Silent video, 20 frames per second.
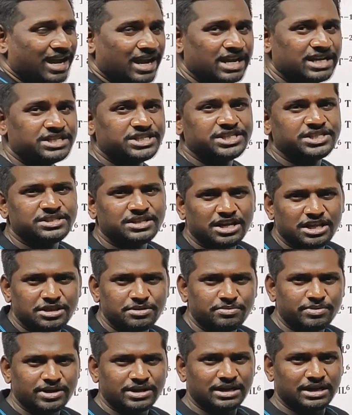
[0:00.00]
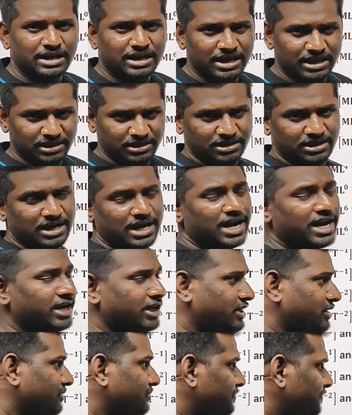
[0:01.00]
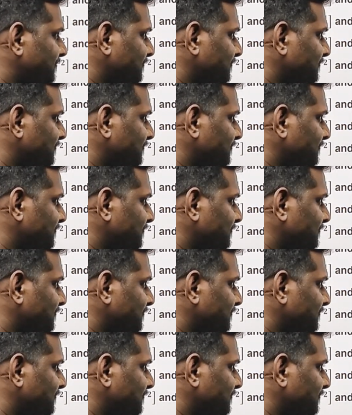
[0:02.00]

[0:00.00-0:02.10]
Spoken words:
h is nothing but length, height,